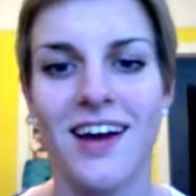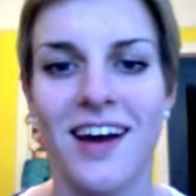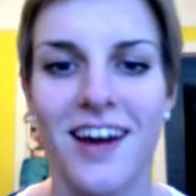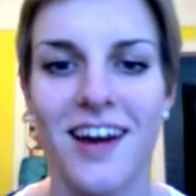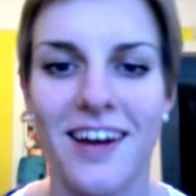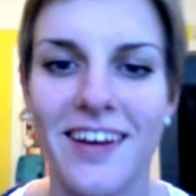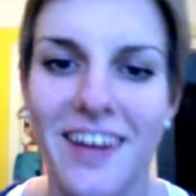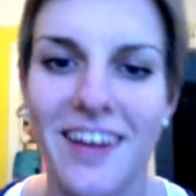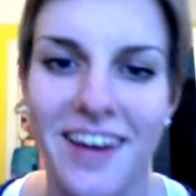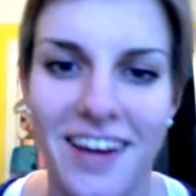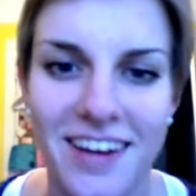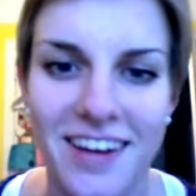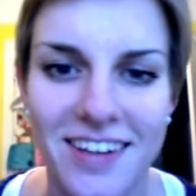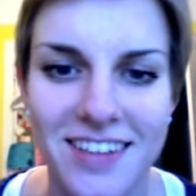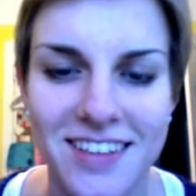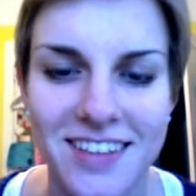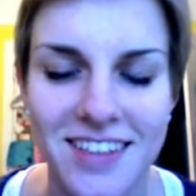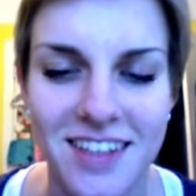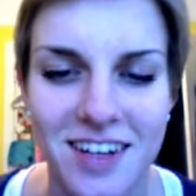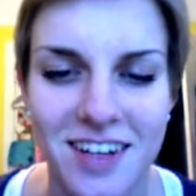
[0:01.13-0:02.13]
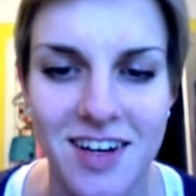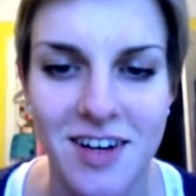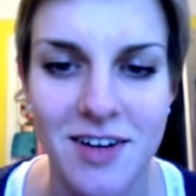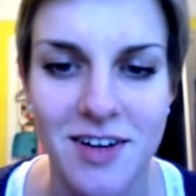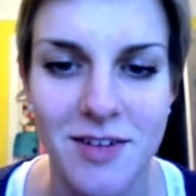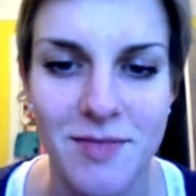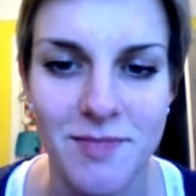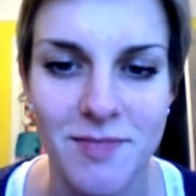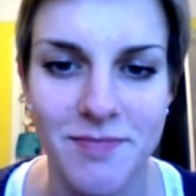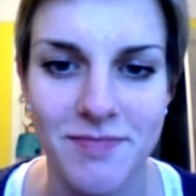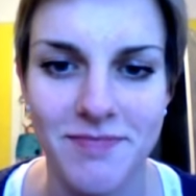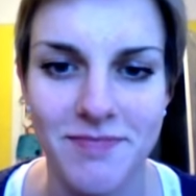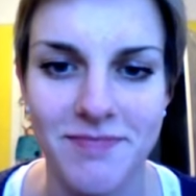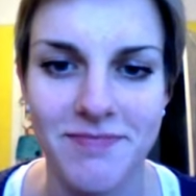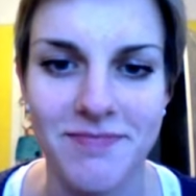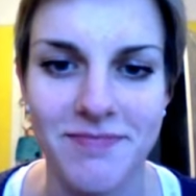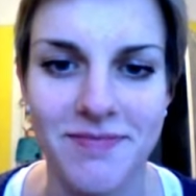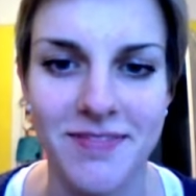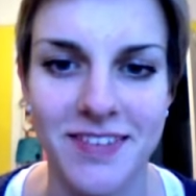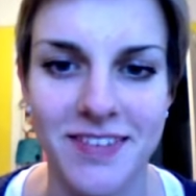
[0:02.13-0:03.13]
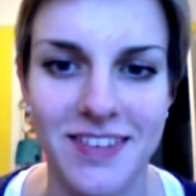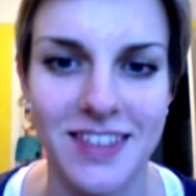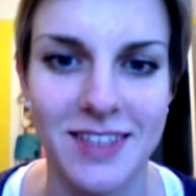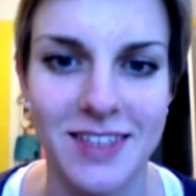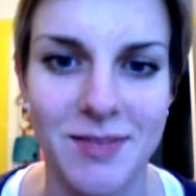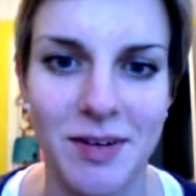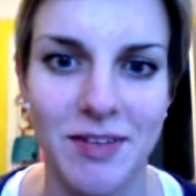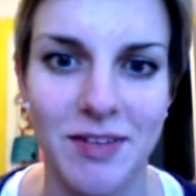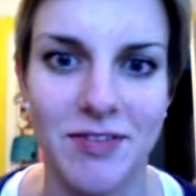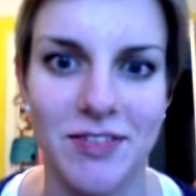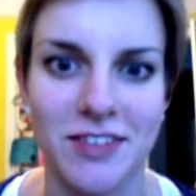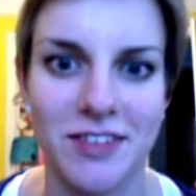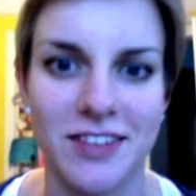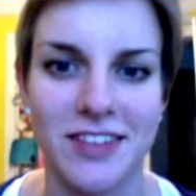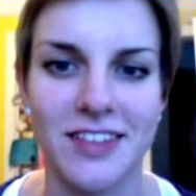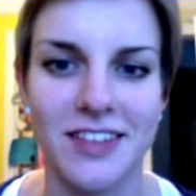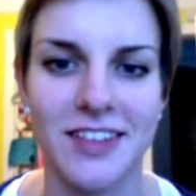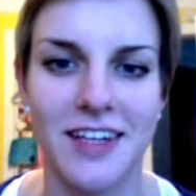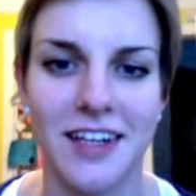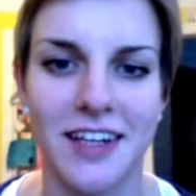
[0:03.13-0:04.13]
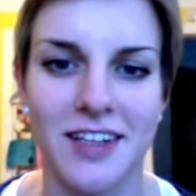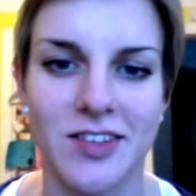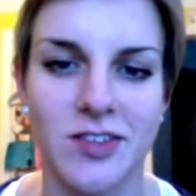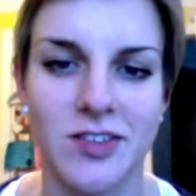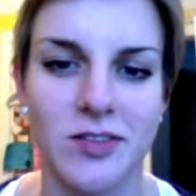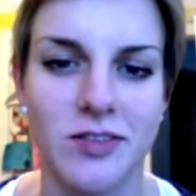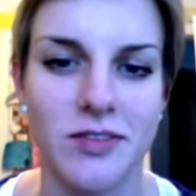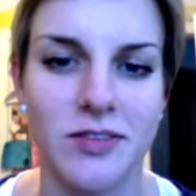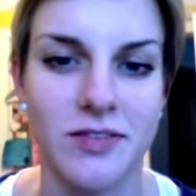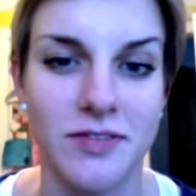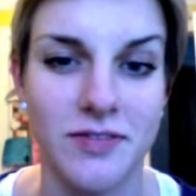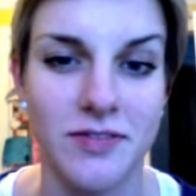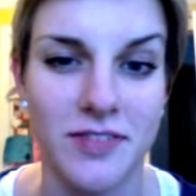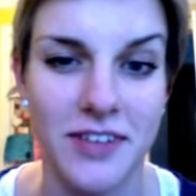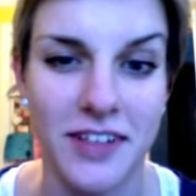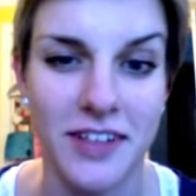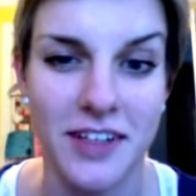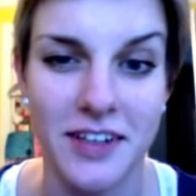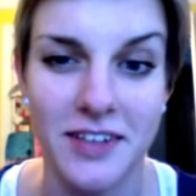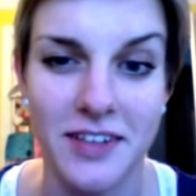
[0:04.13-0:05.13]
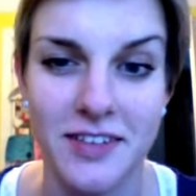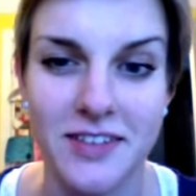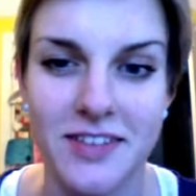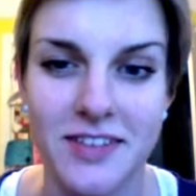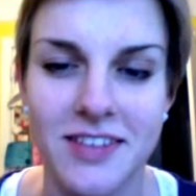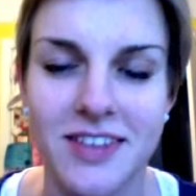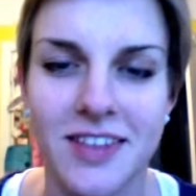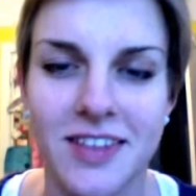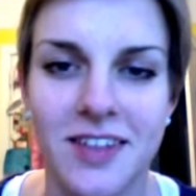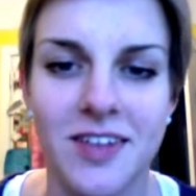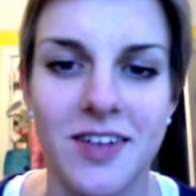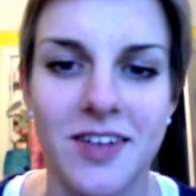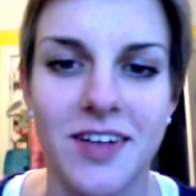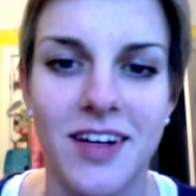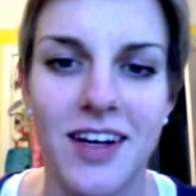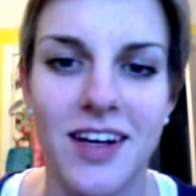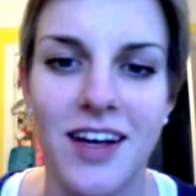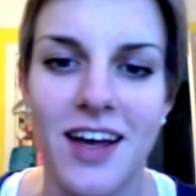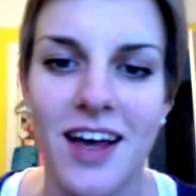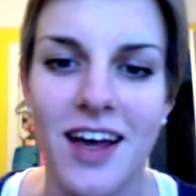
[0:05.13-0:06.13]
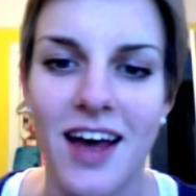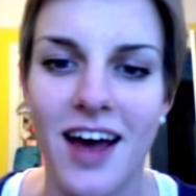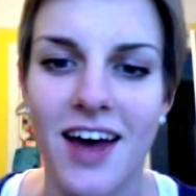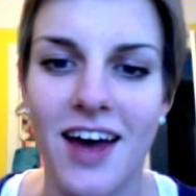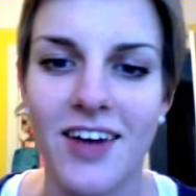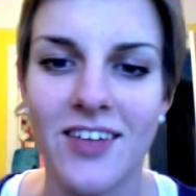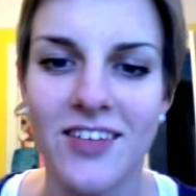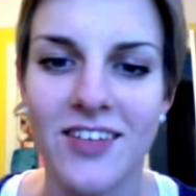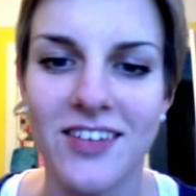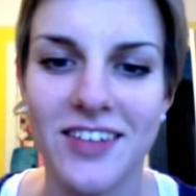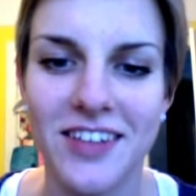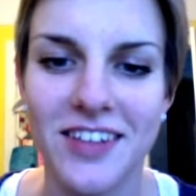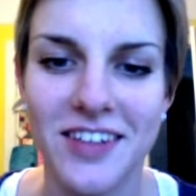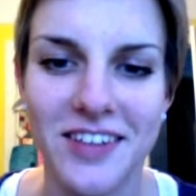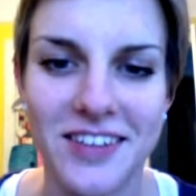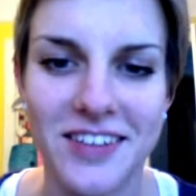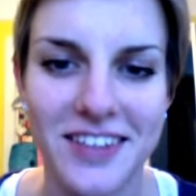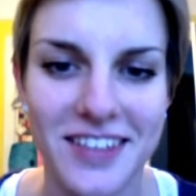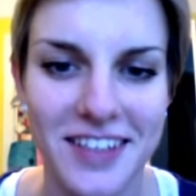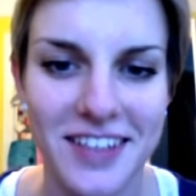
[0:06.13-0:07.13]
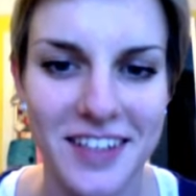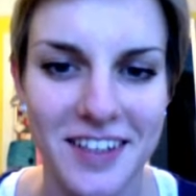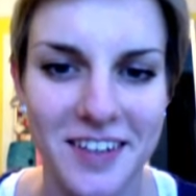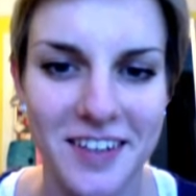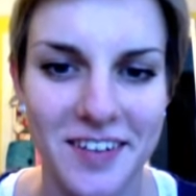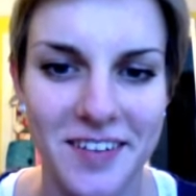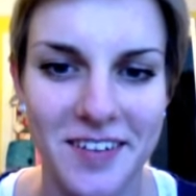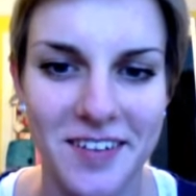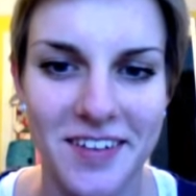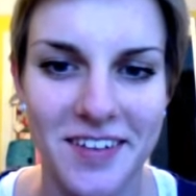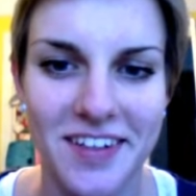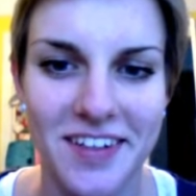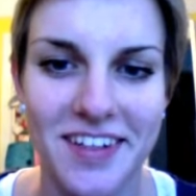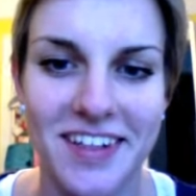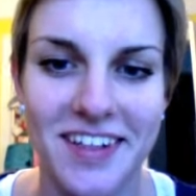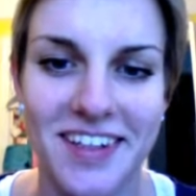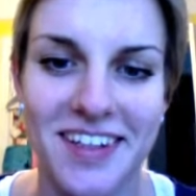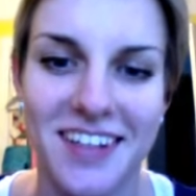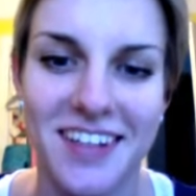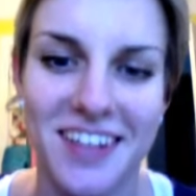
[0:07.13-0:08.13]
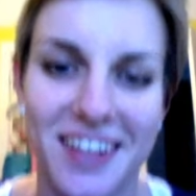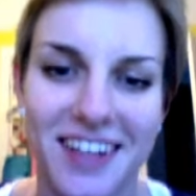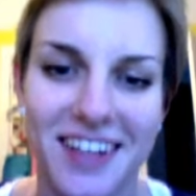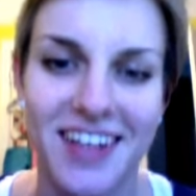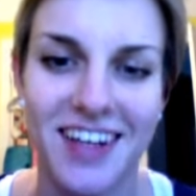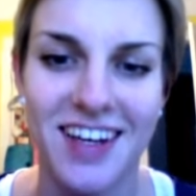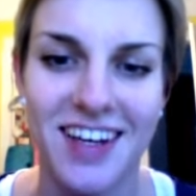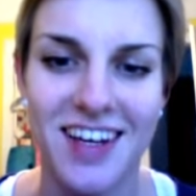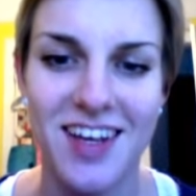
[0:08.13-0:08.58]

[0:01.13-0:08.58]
Hi guys, um, this is my first actual video, so I don't really know what to do,